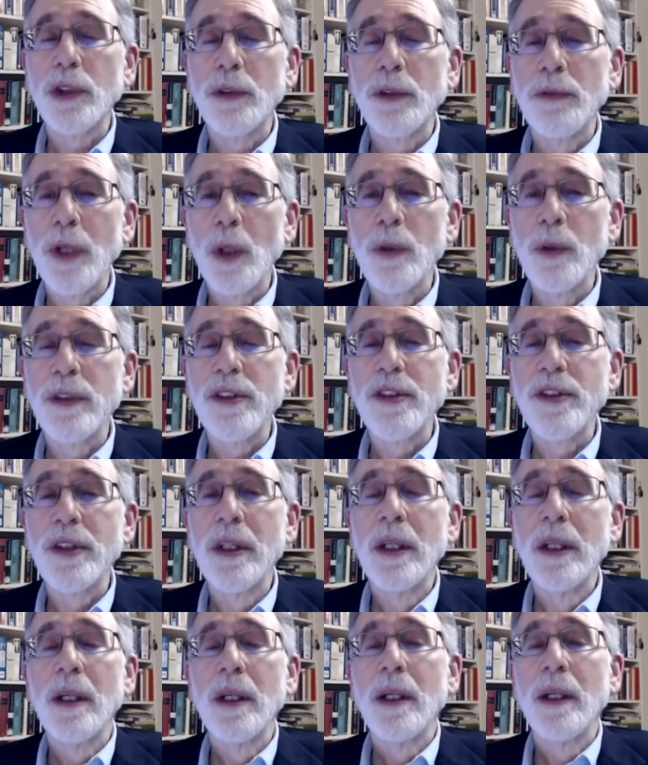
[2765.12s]
votes
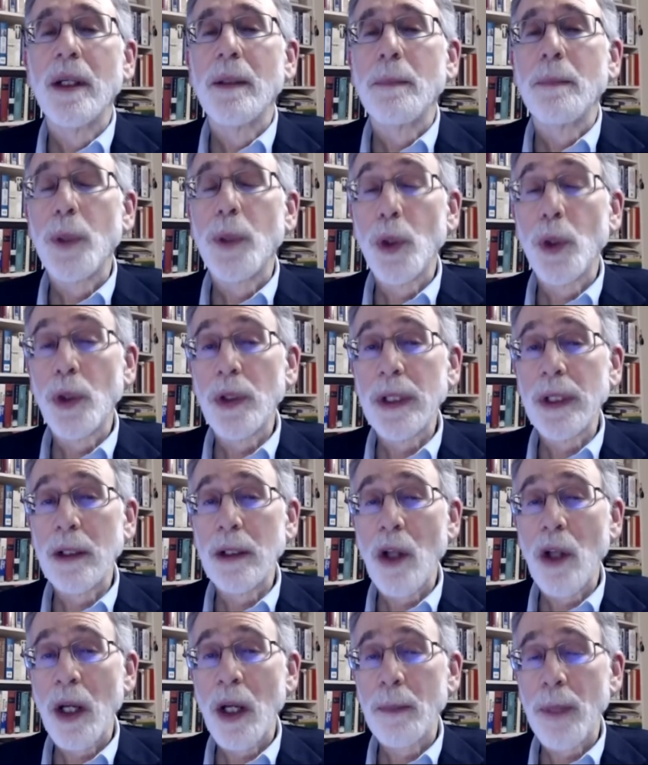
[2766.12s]
purely
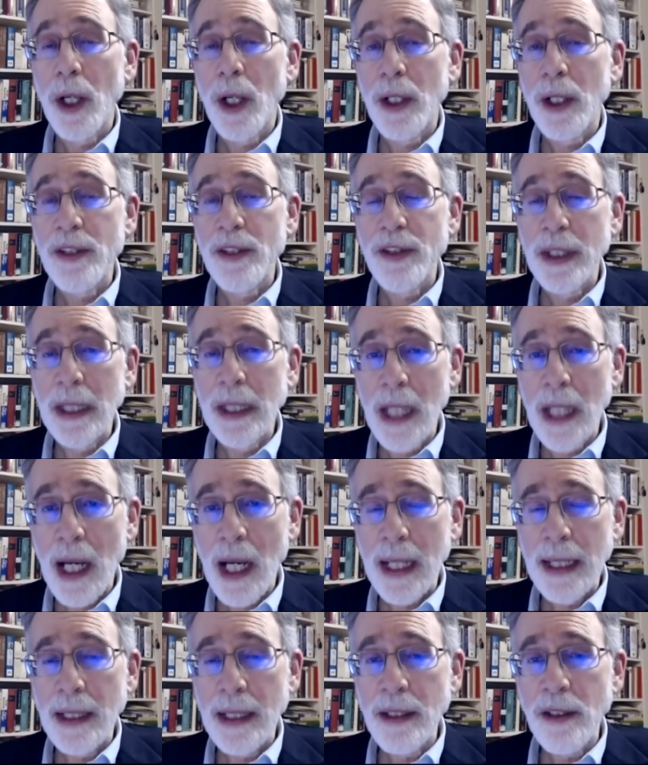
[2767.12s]
along partisan
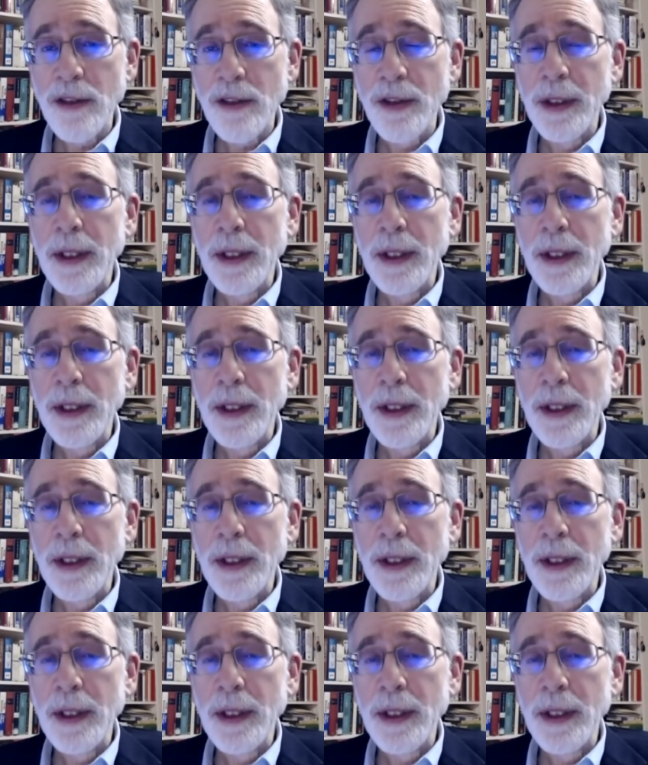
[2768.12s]
lines